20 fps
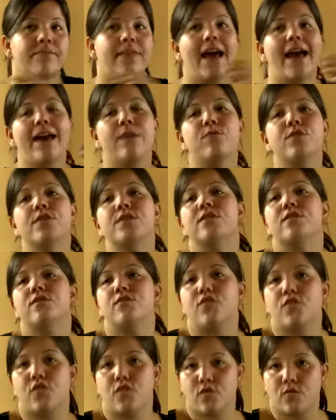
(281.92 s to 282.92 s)
I
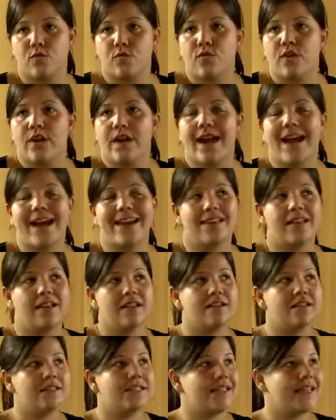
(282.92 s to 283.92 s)
wasn't sure. I
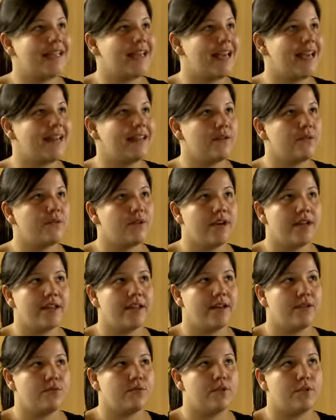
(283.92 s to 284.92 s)
didn't see anywhere
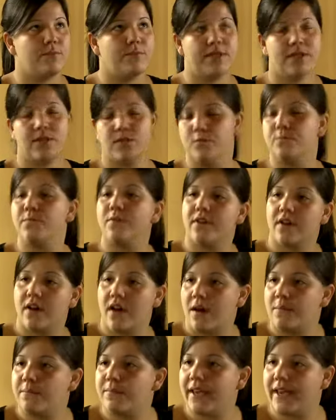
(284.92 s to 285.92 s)
that would be super
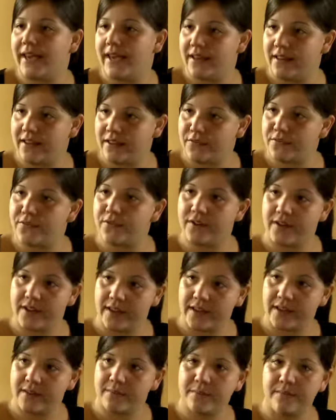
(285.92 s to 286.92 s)
complicated for
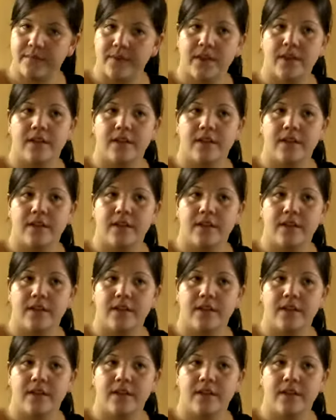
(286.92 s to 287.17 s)
them.